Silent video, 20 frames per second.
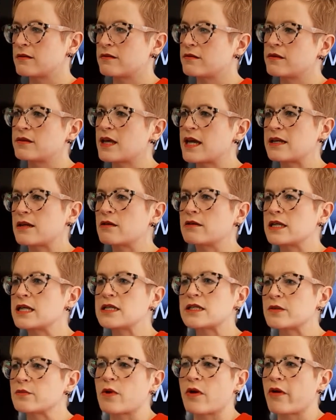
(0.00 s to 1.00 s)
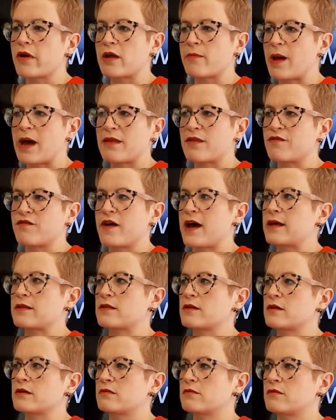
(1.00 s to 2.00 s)
they don't need to worry about the fact
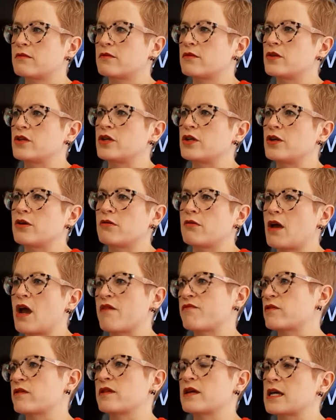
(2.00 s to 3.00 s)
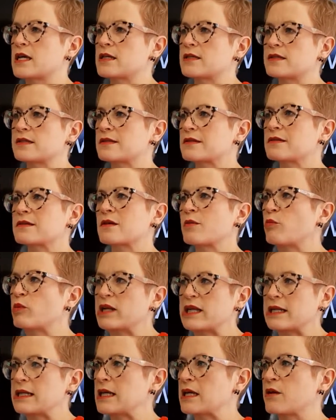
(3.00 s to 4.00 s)
that, you know, everything is
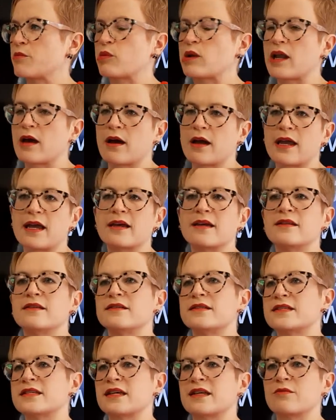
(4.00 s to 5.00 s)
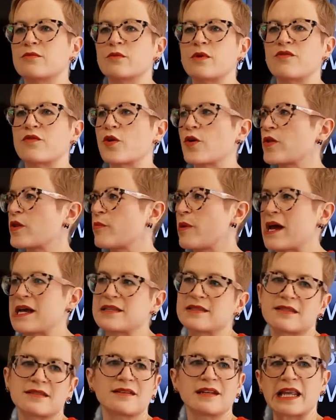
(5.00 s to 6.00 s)
completely compliant and we've got the
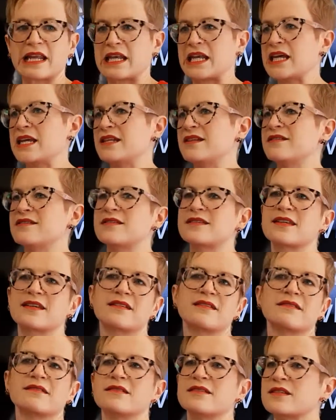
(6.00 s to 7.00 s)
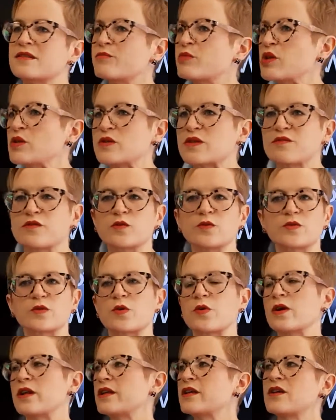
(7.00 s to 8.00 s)
best linens and beautiful
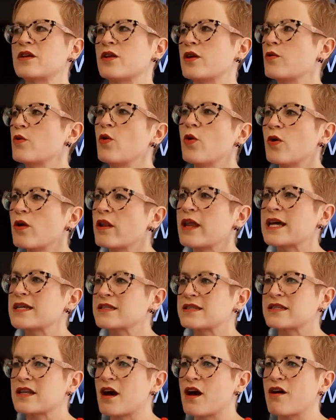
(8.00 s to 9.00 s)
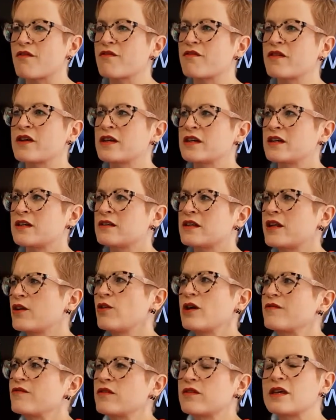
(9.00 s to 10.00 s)
toilet, you know, all of that stuff. They're
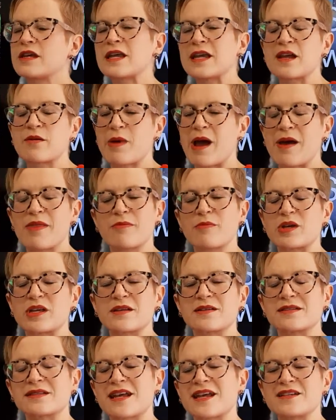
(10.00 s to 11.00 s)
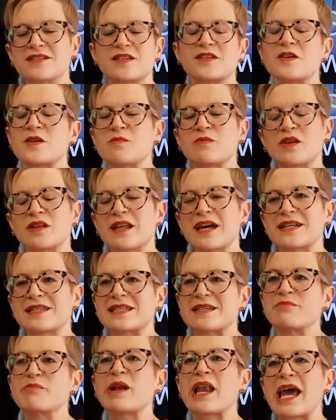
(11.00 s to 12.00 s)
not even thinking about, because they assume that
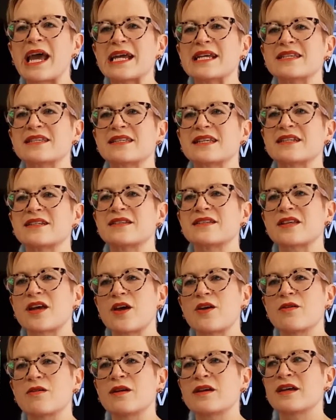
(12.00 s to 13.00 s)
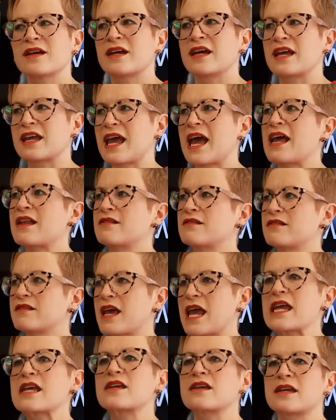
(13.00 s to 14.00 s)
that's in place. And so, again,
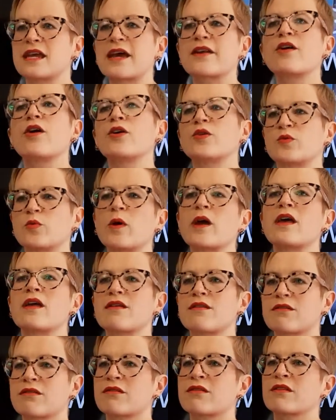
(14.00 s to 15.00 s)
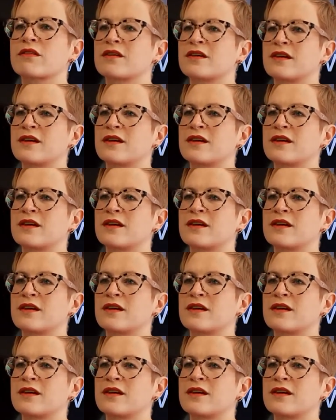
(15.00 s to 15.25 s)
they can get on with